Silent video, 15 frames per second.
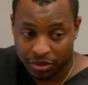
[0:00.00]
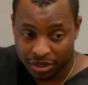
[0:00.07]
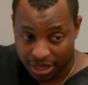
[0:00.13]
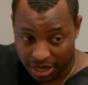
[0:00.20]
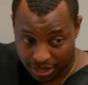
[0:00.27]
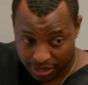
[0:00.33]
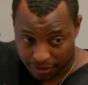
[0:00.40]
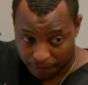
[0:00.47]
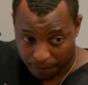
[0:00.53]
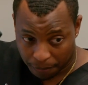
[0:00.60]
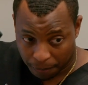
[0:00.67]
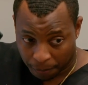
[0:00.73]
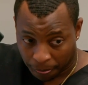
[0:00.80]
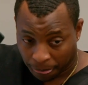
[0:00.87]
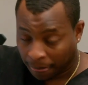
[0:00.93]
percent
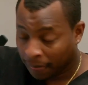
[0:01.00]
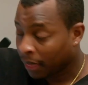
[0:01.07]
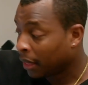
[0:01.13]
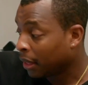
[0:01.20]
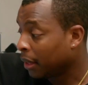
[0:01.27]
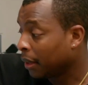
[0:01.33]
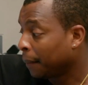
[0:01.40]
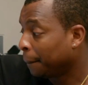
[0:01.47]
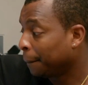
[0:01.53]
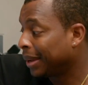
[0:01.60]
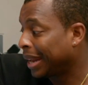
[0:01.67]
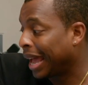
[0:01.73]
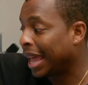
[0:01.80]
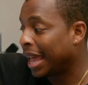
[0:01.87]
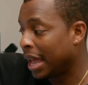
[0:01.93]

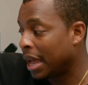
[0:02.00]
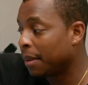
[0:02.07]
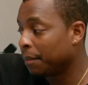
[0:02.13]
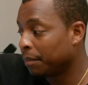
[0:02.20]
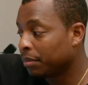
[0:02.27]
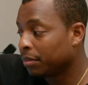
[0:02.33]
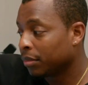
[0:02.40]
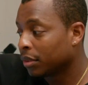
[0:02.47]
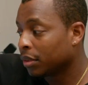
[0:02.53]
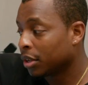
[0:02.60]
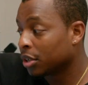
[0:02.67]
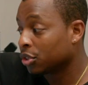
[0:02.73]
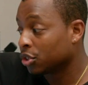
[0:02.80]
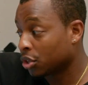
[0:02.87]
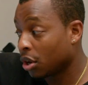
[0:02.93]
But I am
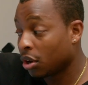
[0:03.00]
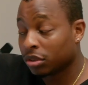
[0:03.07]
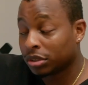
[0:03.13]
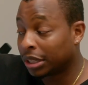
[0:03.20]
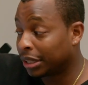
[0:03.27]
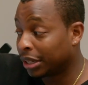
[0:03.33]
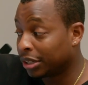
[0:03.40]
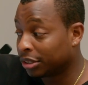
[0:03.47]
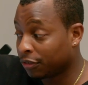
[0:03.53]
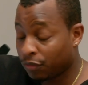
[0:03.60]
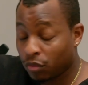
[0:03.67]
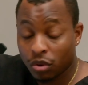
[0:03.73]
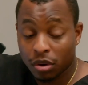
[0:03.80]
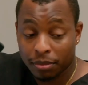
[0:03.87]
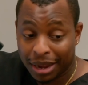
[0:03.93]
concerned that there is a
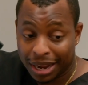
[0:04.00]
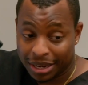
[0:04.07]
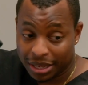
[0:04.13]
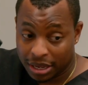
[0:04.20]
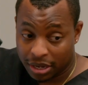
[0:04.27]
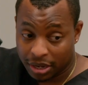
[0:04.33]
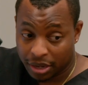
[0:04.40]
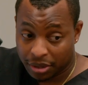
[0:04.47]
foreign body in